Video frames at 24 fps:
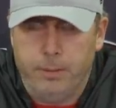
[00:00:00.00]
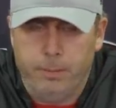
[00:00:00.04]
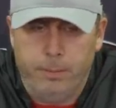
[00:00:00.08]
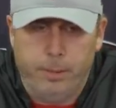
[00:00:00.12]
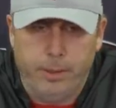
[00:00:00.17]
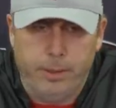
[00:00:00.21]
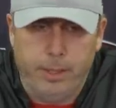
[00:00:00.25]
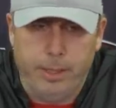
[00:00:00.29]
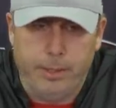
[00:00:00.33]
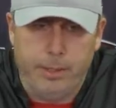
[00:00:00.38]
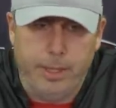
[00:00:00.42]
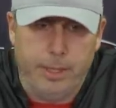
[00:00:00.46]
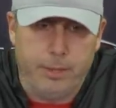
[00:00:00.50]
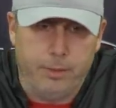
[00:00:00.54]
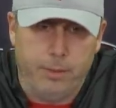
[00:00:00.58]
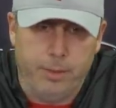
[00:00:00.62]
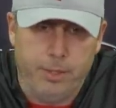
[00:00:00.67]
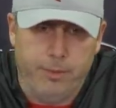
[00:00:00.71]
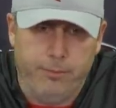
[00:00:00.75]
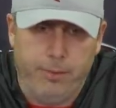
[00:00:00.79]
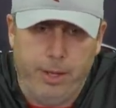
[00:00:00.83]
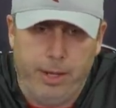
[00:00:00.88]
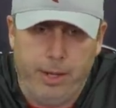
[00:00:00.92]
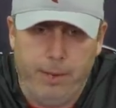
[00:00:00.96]
But that, that's what
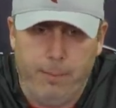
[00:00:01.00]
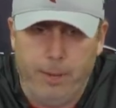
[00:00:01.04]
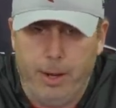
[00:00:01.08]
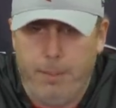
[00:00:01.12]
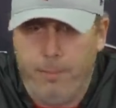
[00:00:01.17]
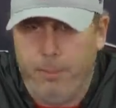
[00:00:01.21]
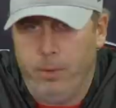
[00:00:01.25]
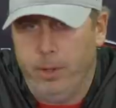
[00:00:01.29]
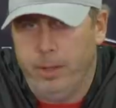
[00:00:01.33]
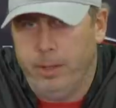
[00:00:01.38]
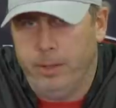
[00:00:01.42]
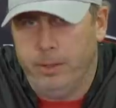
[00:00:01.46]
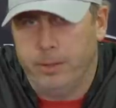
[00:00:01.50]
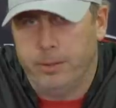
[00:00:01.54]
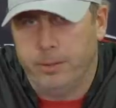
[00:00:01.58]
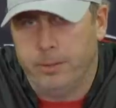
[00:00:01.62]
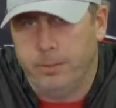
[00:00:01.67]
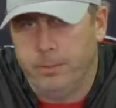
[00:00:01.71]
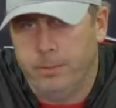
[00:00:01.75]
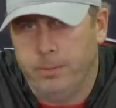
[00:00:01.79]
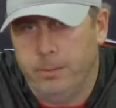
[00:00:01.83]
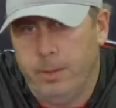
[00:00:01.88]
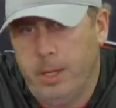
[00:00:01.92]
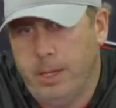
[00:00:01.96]
you find out about players
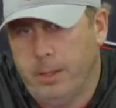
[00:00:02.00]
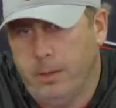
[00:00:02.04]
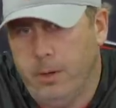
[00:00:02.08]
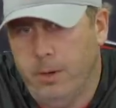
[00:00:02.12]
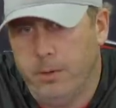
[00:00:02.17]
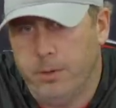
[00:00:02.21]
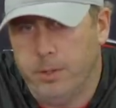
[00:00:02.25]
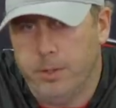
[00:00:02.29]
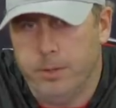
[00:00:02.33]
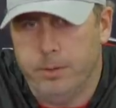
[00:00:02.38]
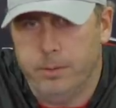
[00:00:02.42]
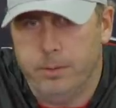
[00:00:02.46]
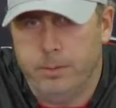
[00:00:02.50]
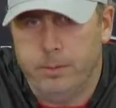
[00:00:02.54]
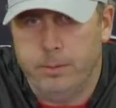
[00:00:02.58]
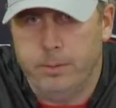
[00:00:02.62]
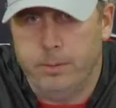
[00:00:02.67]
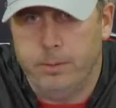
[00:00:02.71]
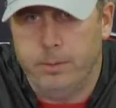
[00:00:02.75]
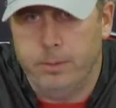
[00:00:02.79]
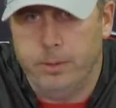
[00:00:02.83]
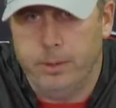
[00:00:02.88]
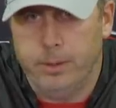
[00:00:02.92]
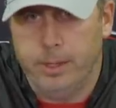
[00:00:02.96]
and coaches
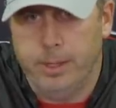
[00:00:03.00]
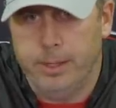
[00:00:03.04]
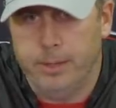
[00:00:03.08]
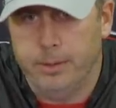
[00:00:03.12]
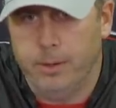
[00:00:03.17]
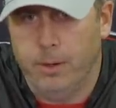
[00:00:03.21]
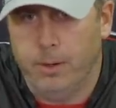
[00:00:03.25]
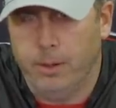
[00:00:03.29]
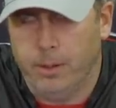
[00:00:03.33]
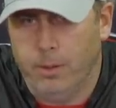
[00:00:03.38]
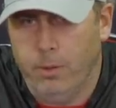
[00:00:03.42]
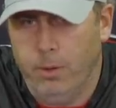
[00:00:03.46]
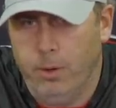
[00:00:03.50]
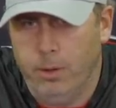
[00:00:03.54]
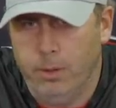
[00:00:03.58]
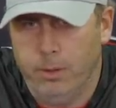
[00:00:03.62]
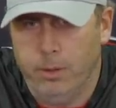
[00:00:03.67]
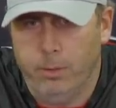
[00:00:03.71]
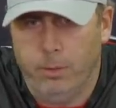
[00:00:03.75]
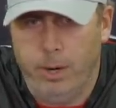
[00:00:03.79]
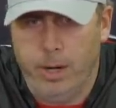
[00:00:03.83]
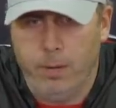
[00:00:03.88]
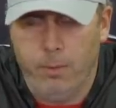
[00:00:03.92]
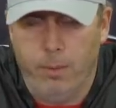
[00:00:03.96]
when things aren't going
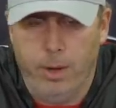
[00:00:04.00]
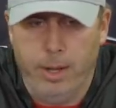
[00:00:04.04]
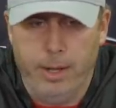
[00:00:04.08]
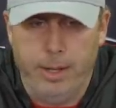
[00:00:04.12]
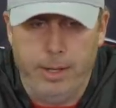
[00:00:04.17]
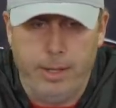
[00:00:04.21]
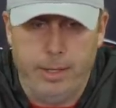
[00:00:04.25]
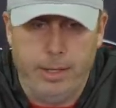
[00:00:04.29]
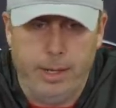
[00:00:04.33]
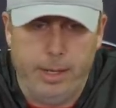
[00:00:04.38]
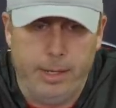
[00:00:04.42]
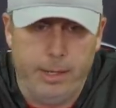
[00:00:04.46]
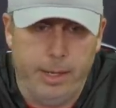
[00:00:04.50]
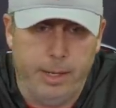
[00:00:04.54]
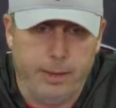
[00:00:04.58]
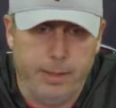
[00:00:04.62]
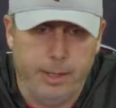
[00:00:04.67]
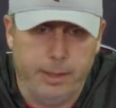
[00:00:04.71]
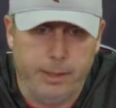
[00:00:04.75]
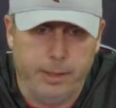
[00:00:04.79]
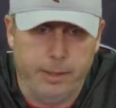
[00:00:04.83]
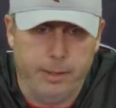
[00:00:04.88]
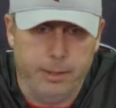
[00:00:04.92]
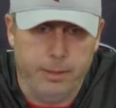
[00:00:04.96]
the right way. And I, I
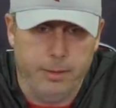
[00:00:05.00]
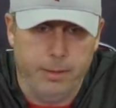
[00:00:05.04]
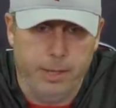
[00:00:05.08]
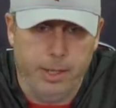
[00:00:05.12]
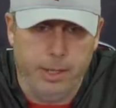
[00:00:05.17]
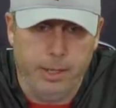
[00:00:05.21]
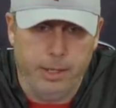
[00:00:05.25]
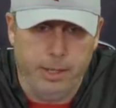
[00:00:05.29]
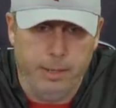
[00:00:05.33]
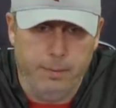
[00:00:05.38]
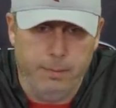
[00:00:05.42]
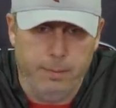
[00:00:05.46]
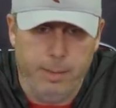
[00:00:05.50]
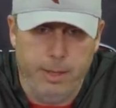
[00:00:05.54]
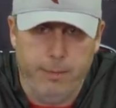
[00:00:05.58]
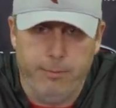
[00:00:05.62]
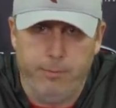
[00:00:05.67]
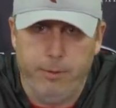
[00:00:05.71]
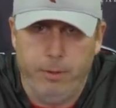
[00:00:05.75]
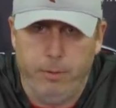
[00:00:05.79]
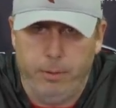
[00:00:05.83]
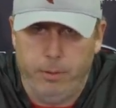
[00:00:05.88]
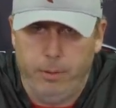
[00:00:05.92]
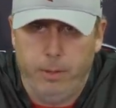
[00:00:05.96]
think that you got to give
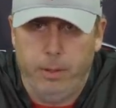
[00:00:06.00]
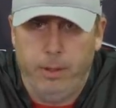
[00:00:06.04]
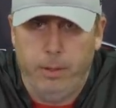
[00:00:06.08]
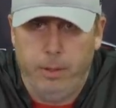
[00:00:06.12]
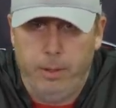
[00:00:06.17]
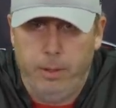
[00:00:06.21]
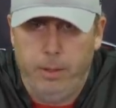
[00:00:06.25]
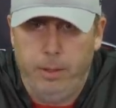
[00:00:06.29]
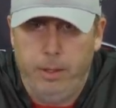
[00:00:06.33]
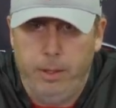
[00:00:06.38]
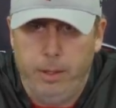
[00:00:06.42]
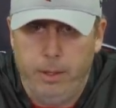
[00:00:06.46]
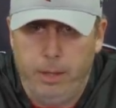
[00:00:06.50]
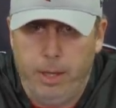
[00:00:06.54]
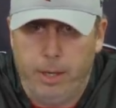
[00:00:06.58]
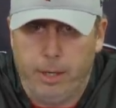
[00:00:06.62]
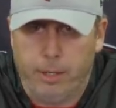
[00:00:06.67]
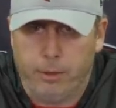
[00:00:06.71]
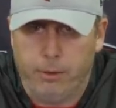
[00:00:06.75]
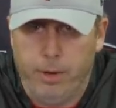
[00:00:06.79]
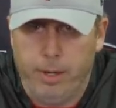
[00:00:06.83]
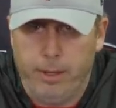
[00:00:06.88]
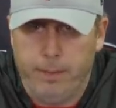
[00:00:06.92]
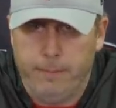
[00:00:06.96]
Mayfield a lot
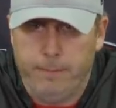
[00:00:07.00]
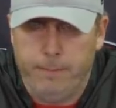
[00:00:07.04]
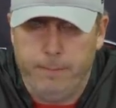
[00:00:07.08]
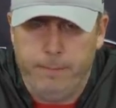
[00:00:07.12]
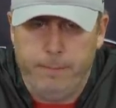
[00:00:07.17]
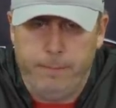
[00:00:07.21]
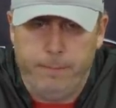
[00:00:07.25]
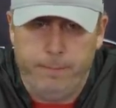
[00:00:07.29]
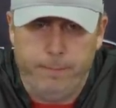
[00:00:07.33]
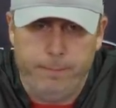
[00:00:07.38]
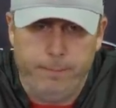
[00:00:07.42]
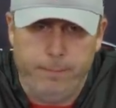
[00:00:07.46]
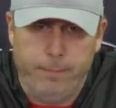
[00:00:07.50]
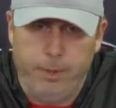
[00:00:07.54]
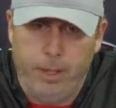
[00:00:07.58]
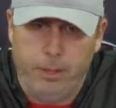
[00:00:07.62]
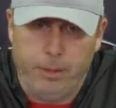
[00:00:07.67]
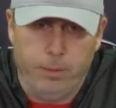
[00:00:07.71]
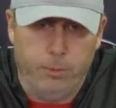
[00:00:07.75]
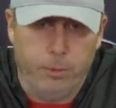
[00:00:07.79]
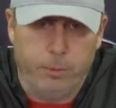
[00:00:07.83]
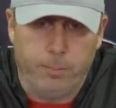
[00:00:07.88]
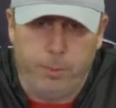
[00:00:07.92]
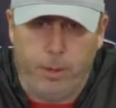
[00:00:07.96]
of credit.
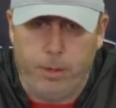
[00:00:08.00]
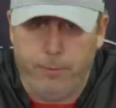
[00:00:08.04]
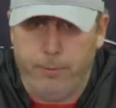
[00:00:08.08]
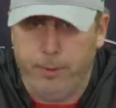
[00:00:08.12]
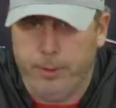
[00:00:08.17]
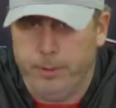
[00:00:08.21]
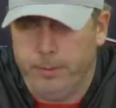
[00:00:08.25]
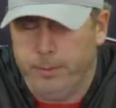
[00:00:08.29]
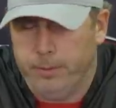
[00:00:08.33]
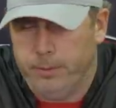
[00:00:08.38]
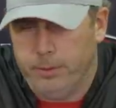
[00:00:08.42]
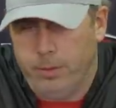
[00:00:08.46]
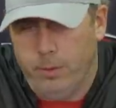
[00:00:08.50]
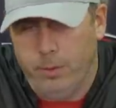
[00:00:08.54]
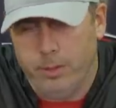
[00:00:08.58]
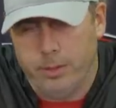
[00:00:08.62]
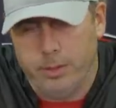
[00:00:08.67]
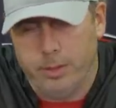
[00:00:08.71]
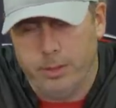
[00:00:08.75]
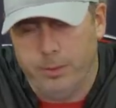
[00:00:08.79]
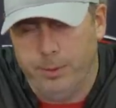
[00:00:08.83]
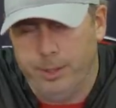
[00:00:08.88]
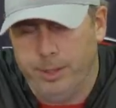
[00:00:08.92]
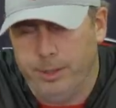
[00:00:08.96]
Nothing was perfect. There's always
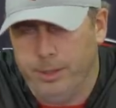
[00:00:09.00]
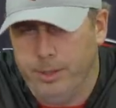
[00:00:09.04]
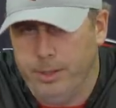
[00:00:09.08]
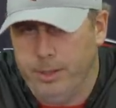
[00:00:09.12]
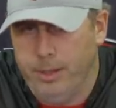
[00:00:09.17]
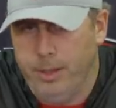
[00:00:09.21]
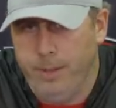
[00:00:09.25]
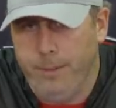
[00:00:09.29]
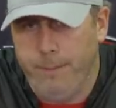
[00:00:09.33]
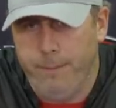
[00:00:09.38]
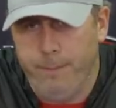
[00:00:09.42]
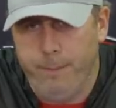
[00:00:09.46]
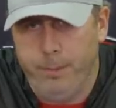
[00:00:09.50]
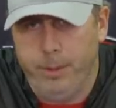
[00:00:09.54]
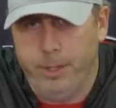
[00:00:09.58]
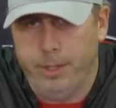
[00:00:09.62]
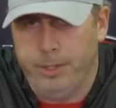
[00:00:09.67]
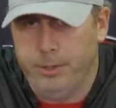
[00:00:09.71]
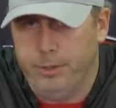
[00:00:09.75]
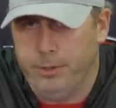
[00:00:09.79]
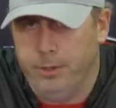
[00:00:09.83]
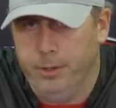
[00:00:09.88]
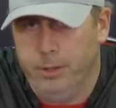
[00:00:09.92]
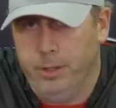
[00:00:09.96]
things we can clean up, but he
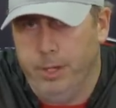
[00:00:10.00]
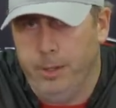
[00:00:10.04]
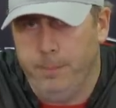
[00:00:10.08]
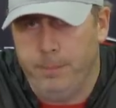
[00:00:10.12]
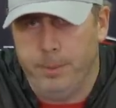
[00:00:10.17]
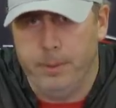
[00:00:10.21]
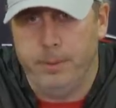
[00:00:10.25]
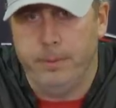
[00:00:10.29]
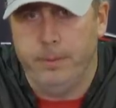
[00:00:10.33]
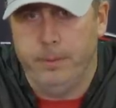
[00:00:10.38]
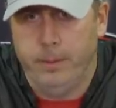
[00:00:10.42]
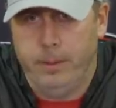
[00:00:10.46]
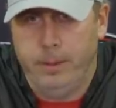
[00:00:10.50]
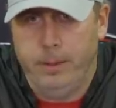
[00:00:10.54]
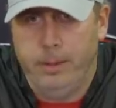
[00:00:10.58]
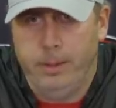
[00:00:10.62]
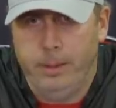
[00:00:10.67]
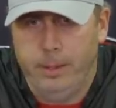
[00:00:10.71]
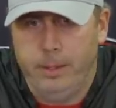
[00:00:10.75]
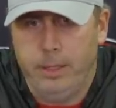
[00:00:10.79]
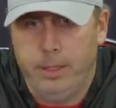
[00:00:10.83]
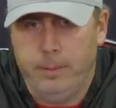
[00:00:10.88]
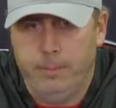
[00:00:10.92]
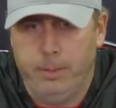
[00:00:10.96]
stood up and
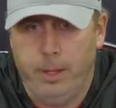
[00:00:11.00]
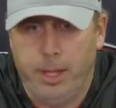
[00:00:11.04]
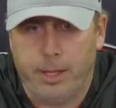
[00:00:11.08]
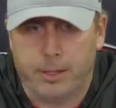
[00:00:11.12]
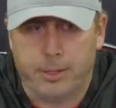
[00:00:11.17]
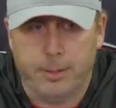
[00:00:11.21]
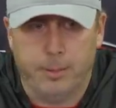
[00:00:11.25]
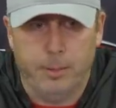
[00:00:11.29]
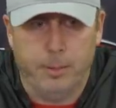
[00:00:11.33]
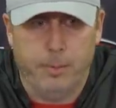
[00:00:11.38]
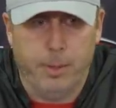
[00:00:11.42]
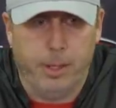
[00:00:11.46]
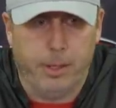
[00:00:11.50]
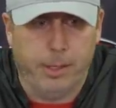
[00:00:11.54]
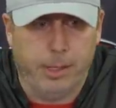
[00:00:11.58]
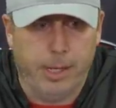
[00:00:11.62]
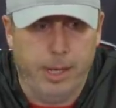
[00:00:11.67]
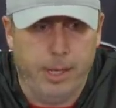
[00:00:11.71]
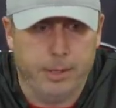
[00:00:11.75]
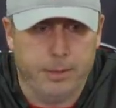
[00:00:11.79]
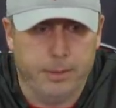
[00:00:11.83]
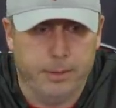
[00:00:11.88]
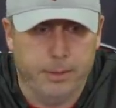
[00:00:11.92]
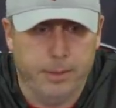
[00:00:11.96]
he blocked some of the better
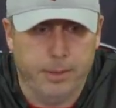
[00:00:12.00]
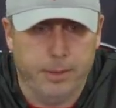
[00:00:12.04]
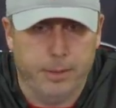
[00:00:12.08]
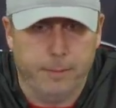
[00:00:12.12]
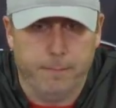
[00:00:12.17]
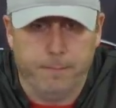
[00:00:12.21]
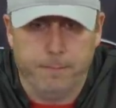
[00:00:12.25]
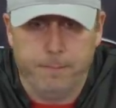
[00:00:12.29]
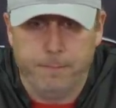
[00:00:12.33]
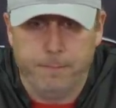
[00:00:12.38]
guys in the league.